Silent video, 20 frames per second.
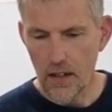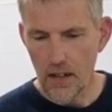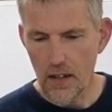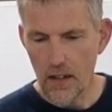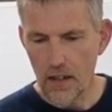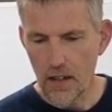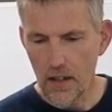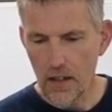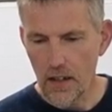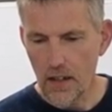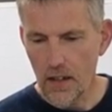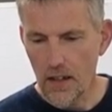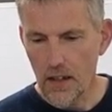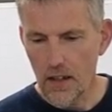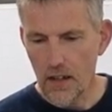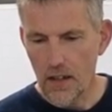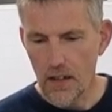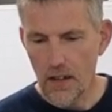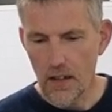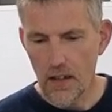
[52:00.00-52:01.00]

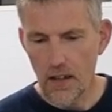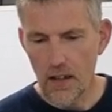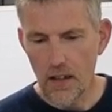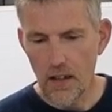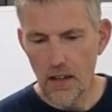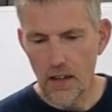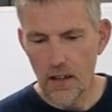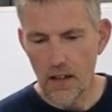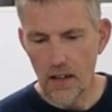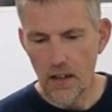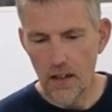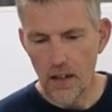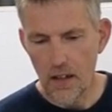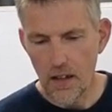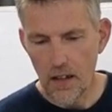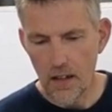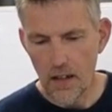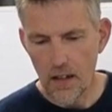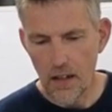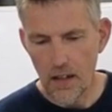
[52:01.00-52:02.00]

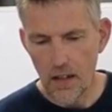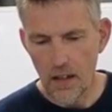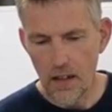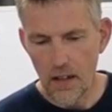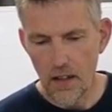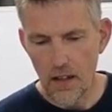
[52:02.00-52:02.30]
Nothing is said.